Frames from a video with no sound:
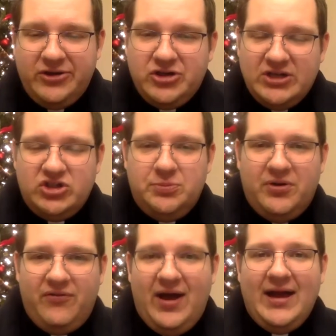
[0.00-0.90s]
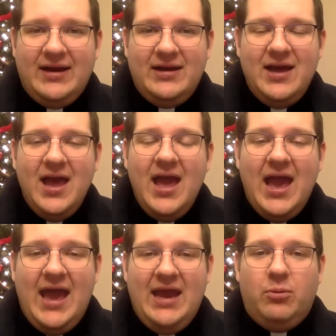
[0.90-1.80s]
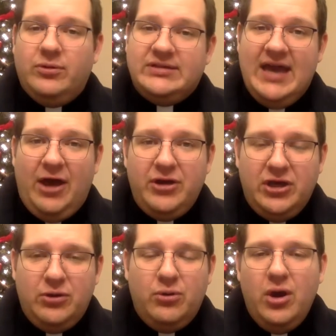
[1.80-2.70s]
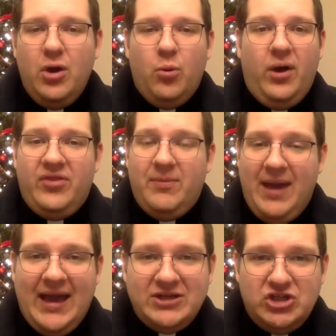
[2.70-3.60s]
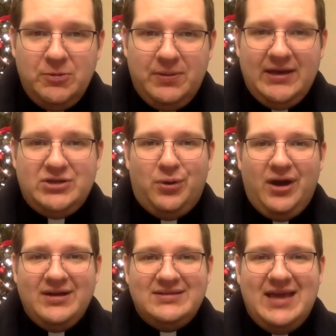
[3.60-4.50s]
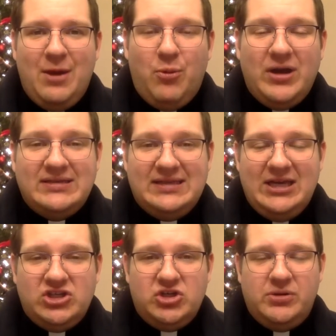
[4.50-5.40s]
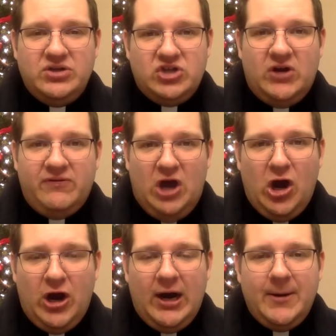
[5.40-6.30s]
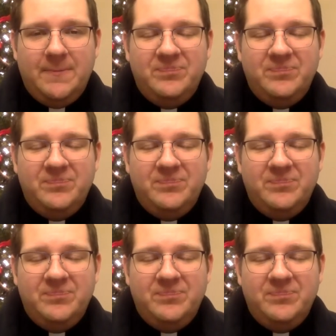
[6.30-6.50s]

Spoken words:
address you provided, and it will tell you what the mass you picked was and what seats you reserved are.